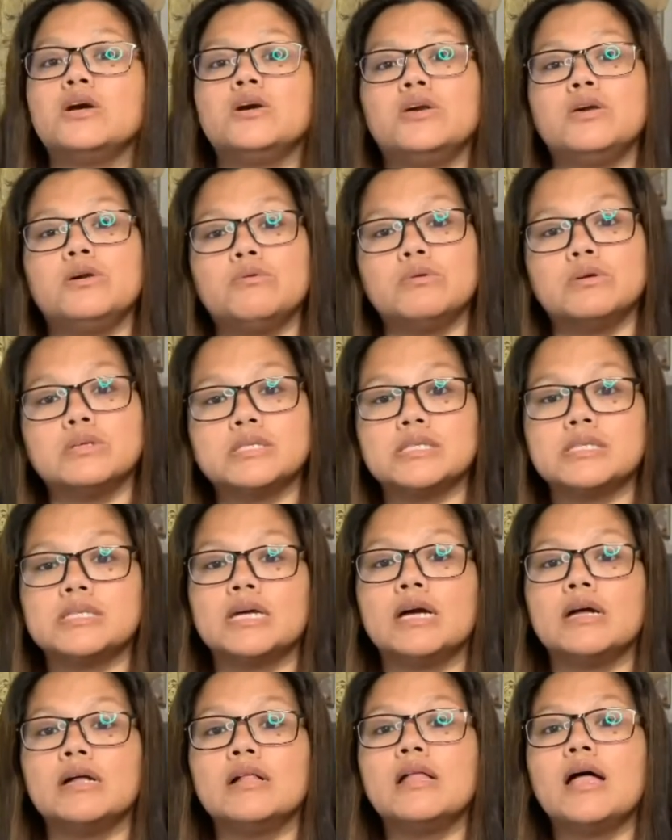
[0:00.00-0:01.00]
you will
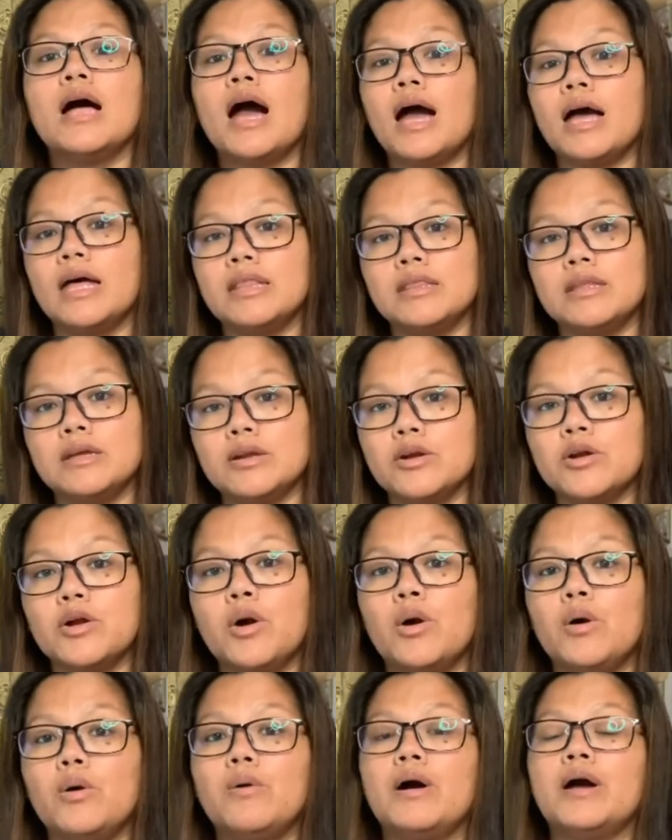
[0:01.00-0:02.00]
still
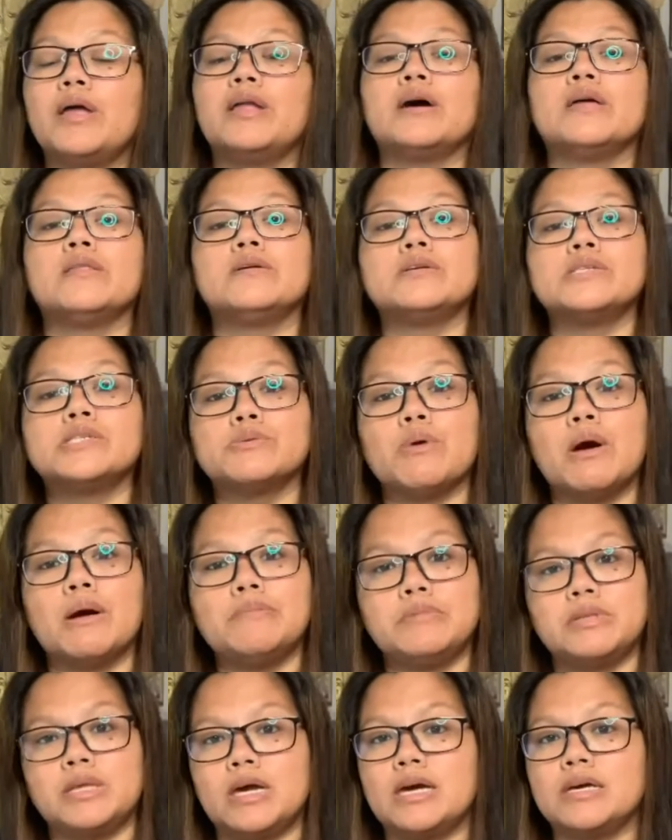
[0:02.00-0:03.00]
undergo another
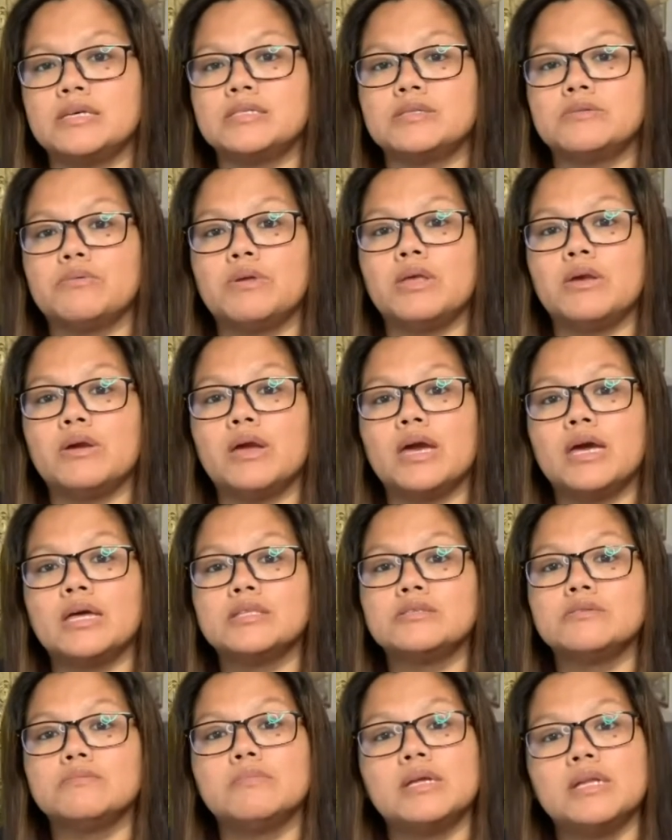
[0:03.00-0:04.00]
swab test when you
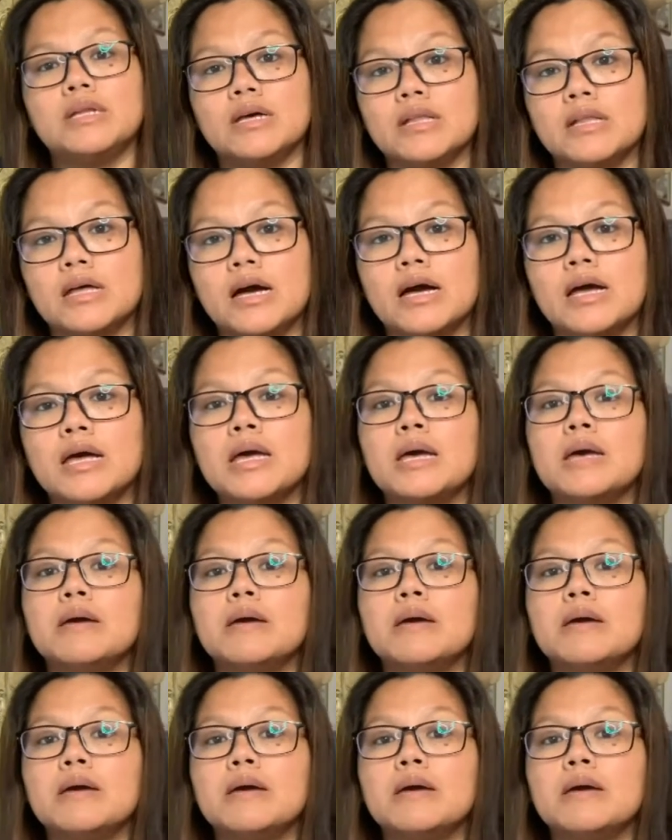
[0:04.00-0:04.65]
get to Manila